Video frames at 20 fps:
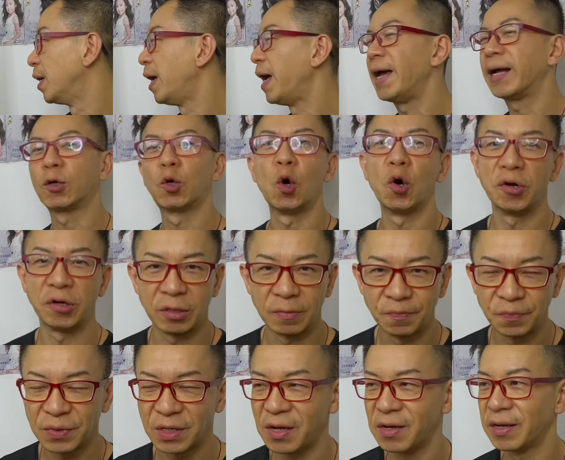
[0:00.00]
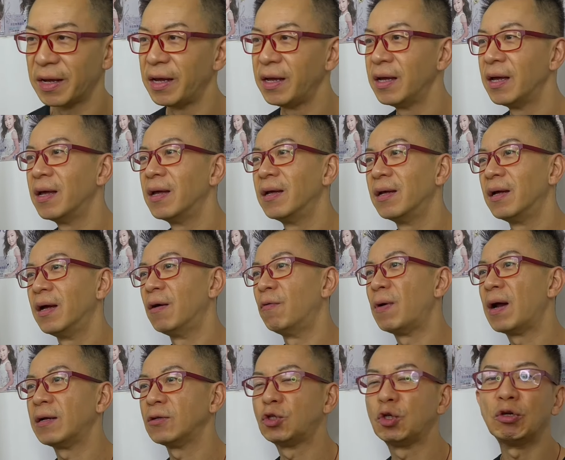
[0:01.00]
headquarter, okay,
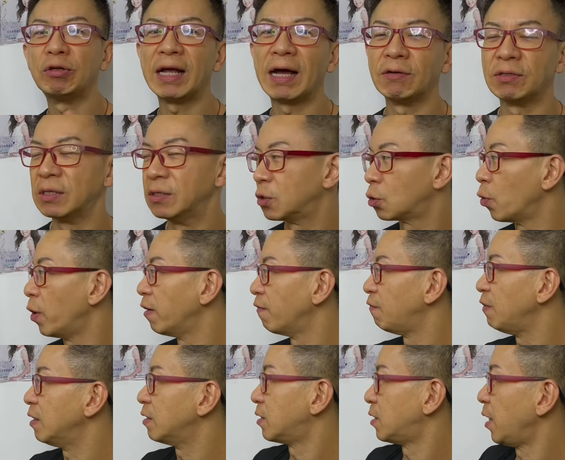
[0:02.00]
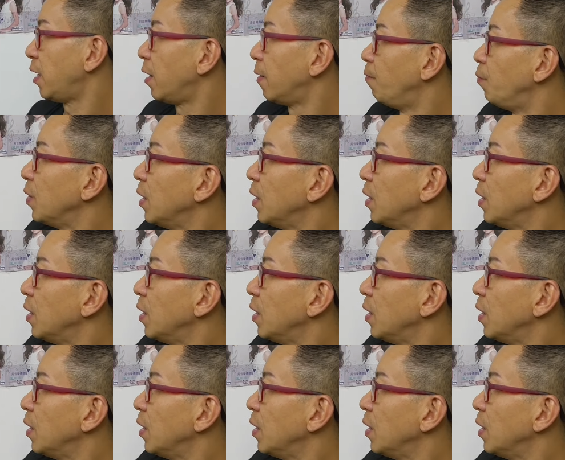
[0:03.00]
around 2,000 square feet there.